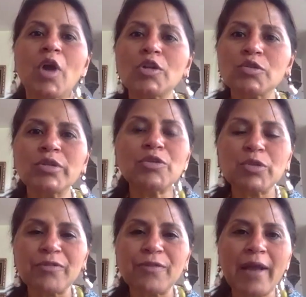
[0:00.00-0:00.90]
not only to
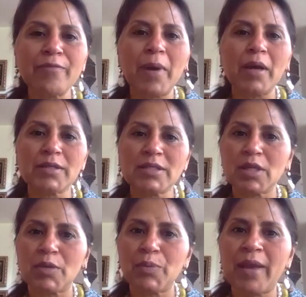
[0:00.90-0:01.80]
the five partners
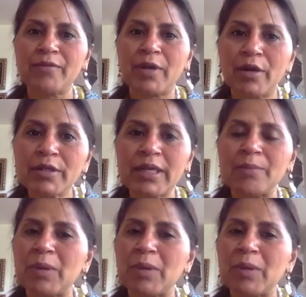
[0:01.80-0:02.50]
that we have currently,